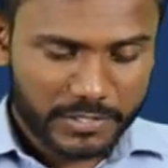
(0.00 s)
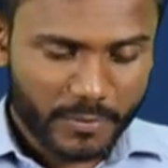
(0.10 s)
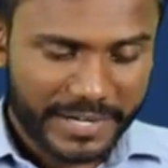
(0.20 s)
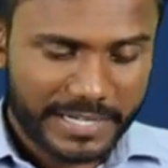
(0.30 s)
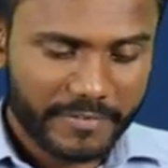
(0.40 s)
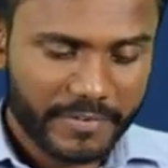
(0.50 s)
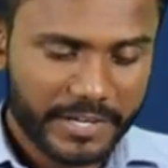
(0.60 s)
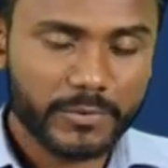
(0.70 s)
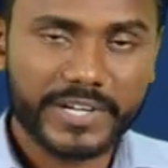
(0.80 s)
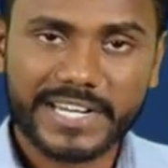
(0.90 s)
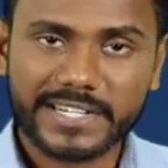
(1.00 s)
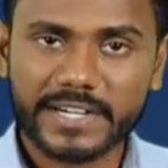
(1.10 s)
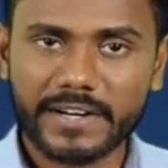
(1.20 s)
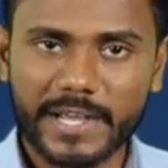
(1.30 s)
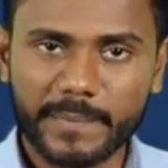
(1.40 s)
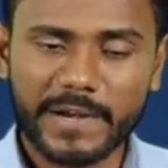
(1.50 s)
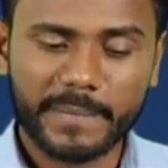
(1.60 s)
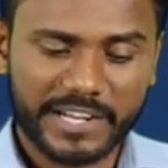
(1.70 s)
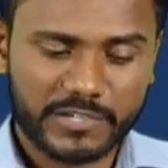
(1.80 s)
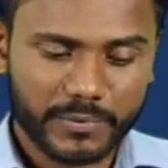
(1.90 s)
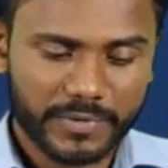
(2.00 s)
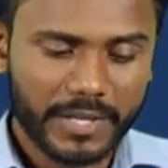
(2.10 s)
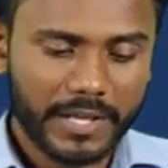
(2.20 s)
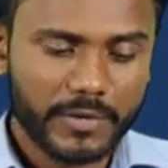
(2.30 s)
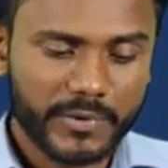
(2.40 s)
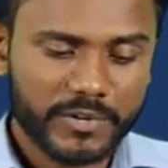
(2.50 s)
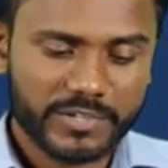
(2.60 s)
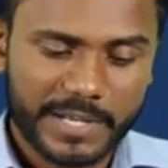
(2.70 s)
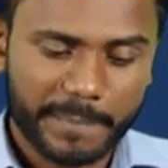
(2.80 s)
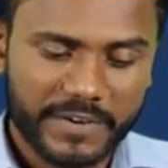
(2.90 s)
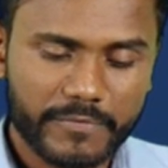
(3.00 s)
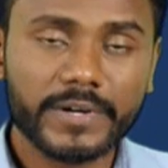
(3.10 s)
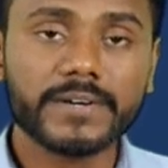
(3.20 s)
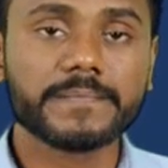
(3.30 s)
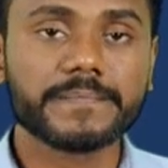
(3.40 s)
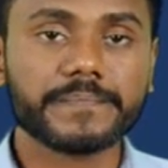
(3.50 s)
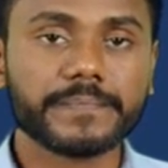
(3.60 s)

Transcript: So whatever you deducted April, May, June, you need to submit for